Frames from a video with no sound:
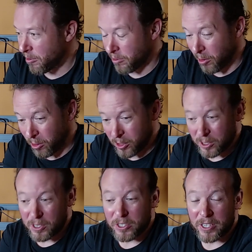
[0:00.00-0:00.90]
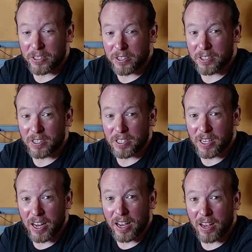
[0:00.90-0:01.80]
for all your
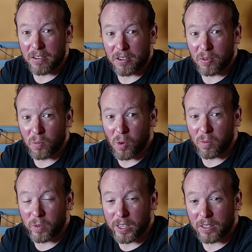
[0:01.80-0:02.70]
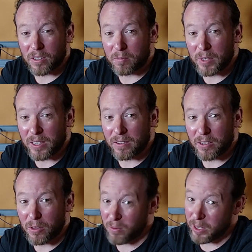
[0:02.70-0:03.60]
suggestions and the warm welcome in
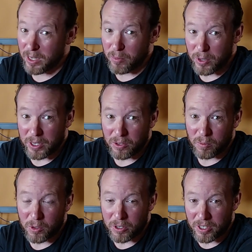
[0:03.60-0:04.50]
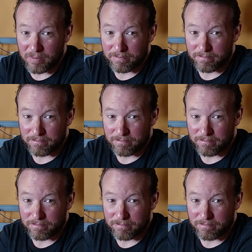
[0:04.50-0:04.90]
the 3D printing community.